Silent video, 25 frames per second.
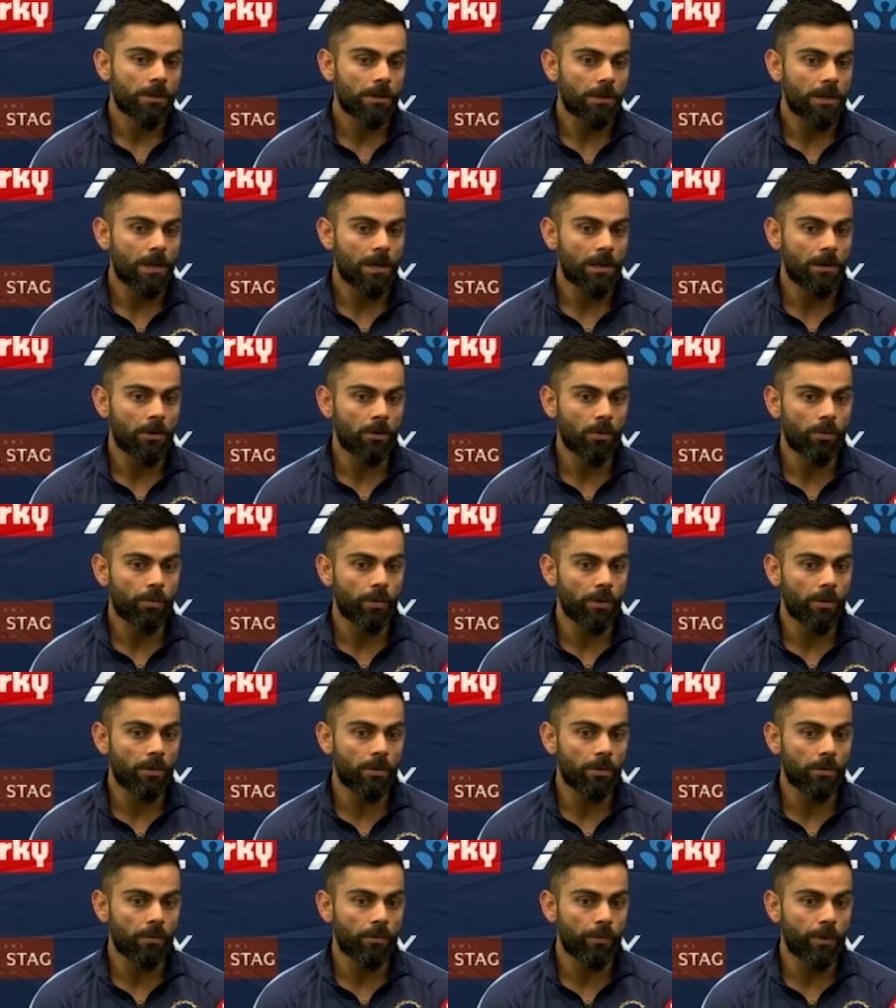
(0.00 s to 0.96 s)
yeah, look,
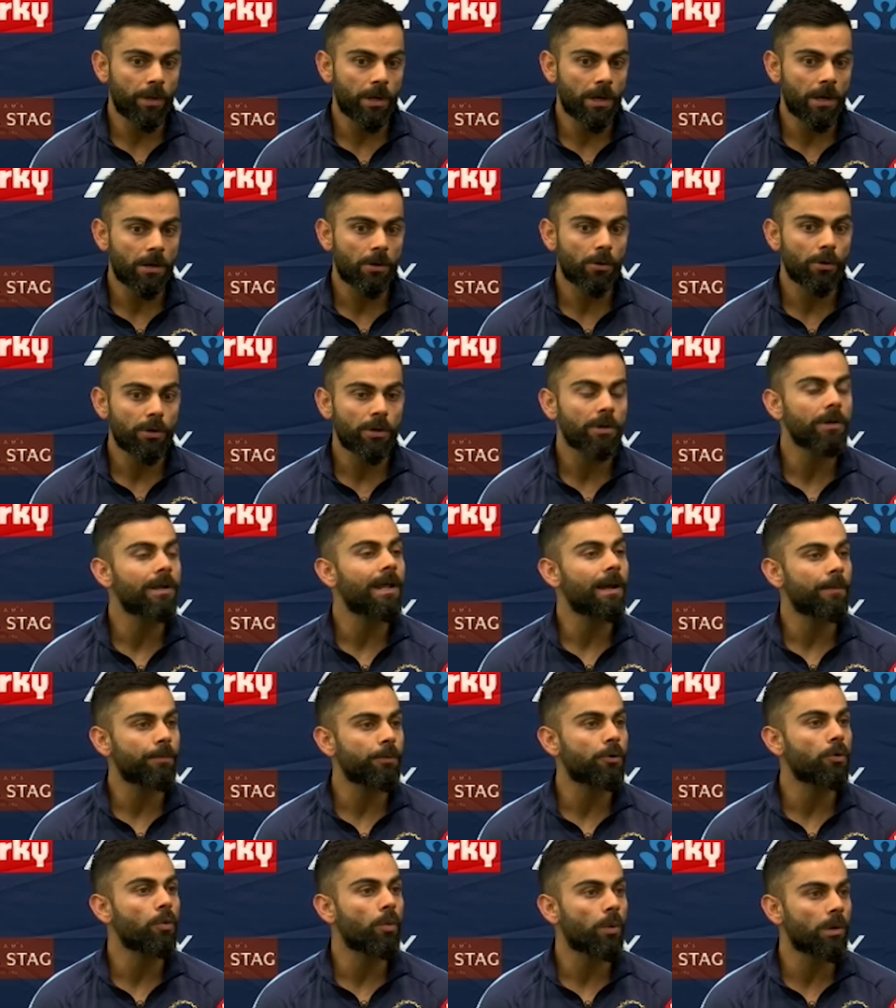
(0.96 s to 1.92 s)
we are going to
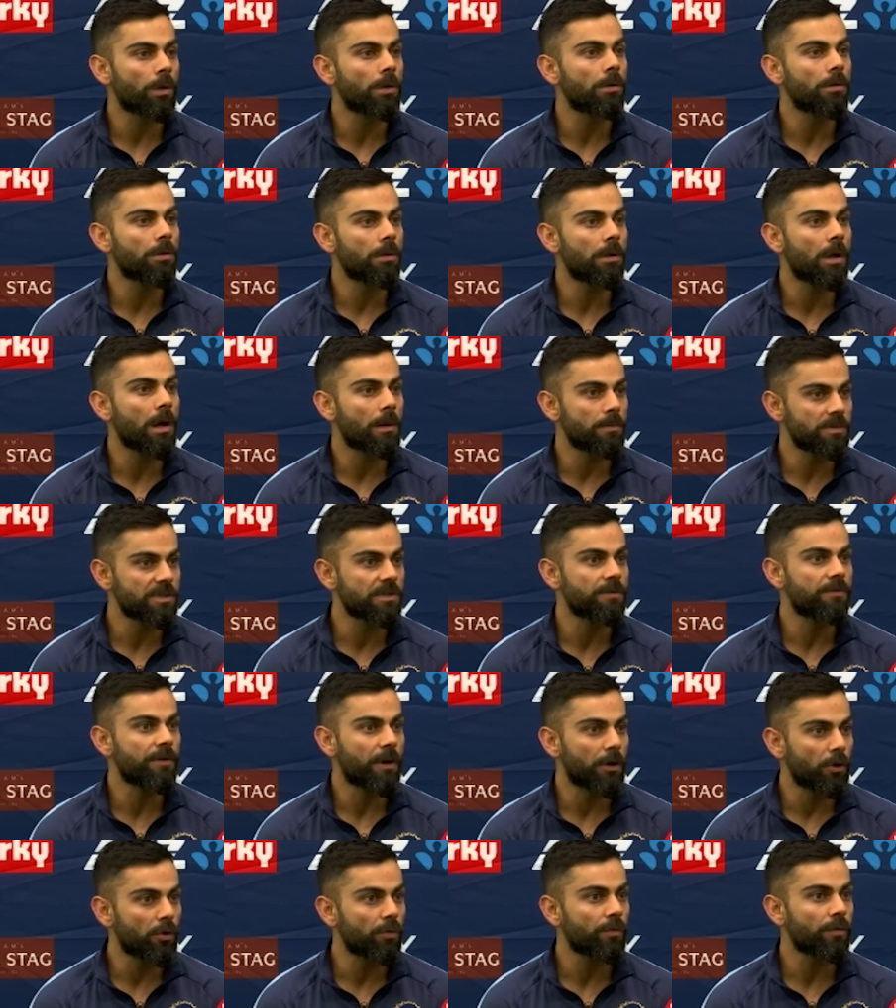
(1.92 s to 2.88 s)
adapt to what comes in
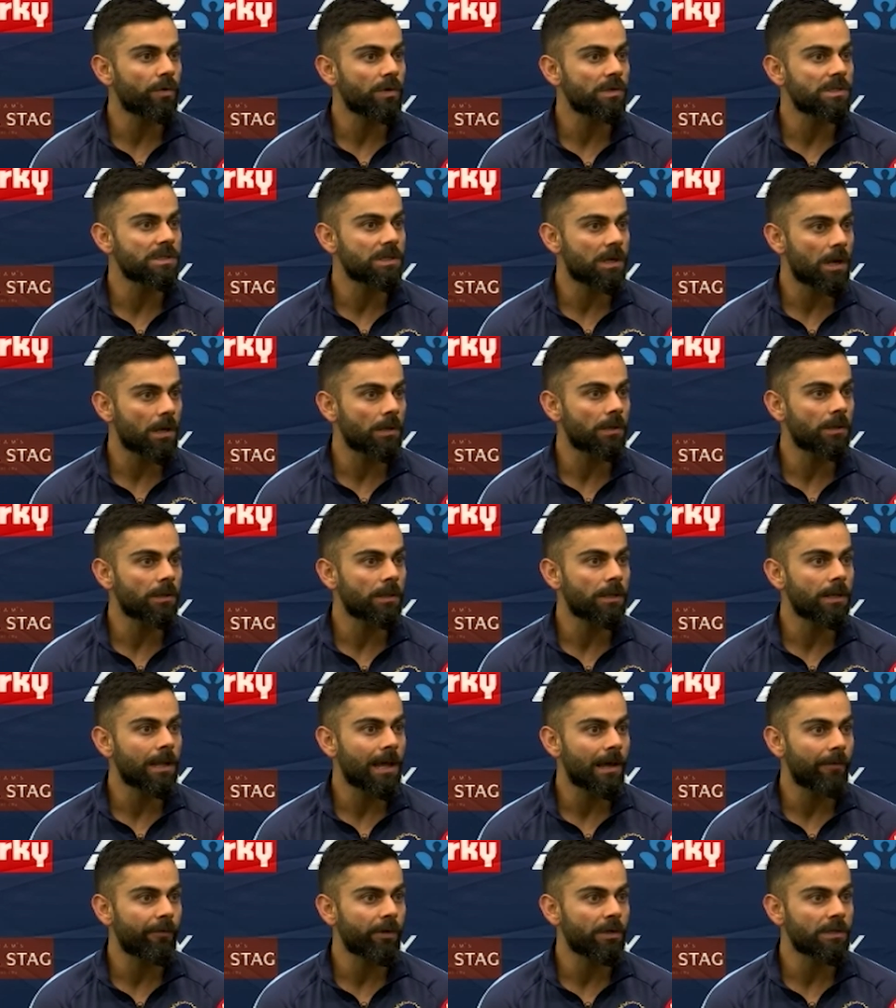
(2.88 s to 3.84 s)
front of us rather than
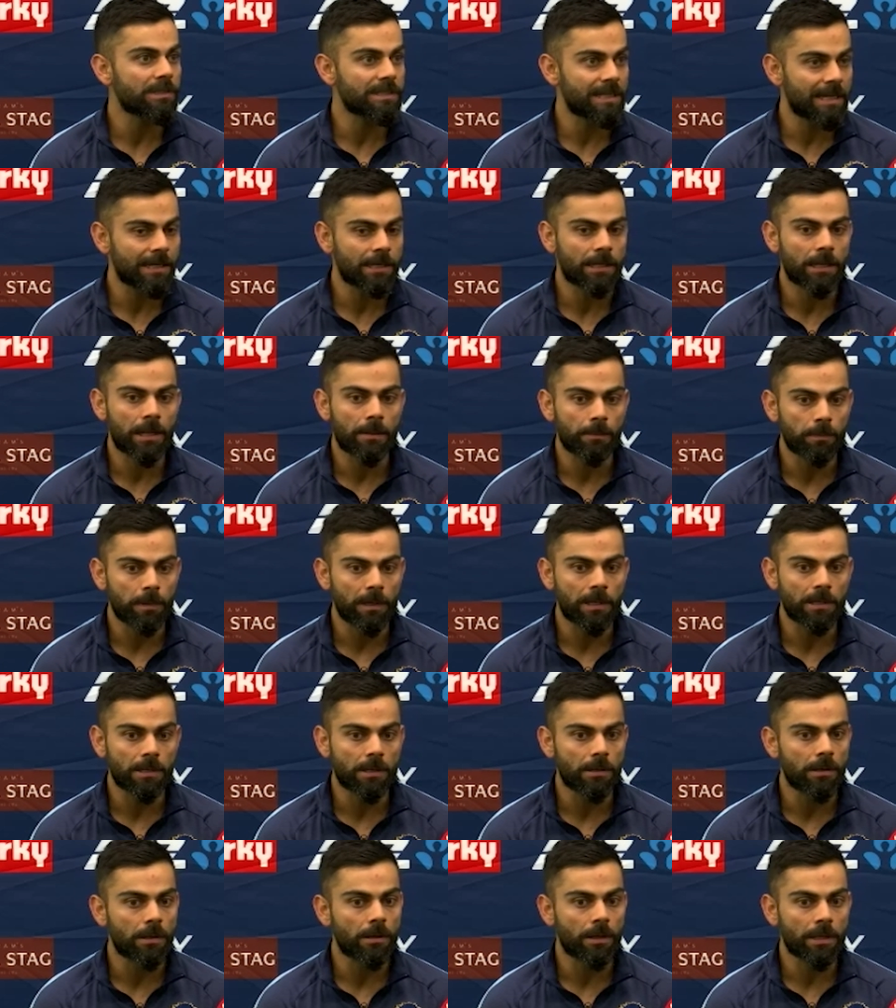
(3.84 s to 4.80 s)
having a set
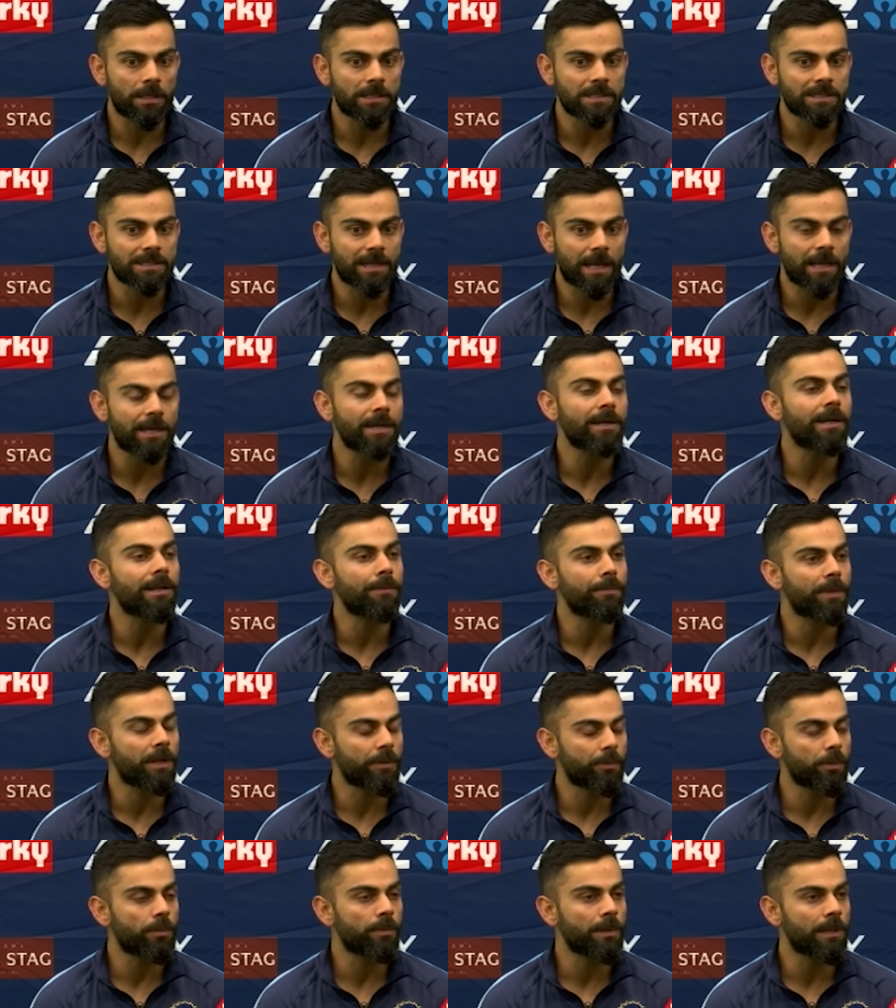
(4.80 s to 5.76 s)
template against any team
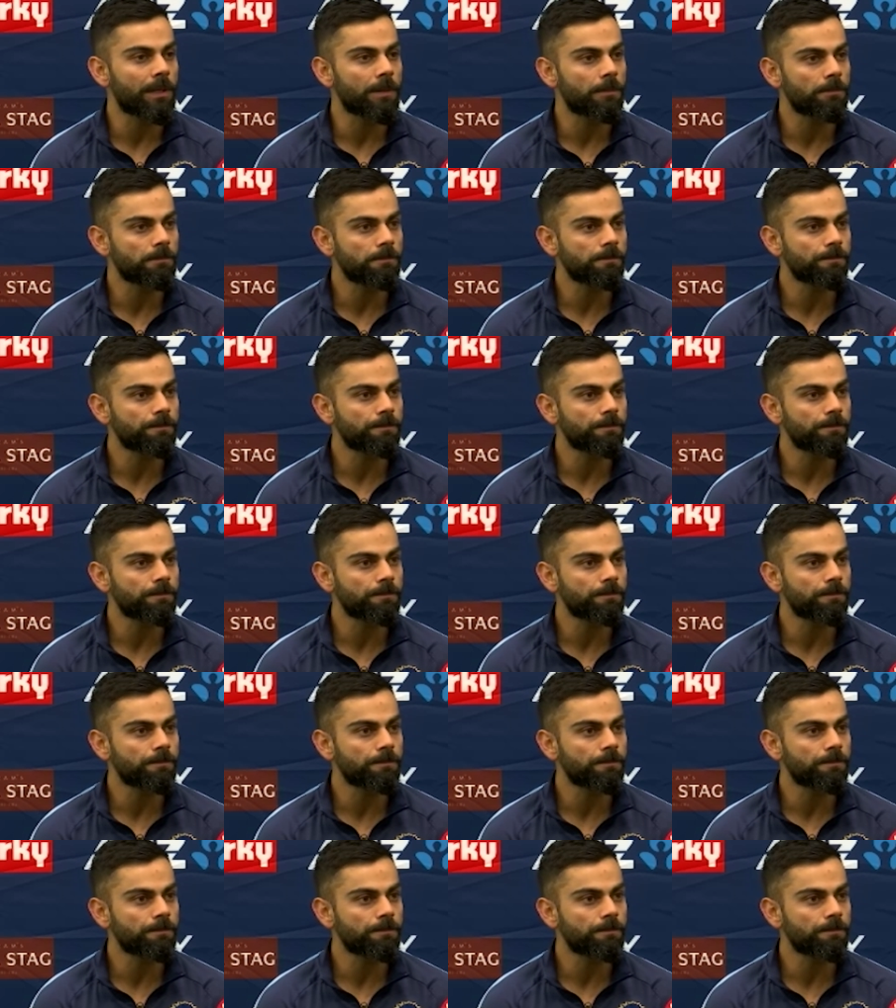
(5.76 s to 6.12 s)
that we play.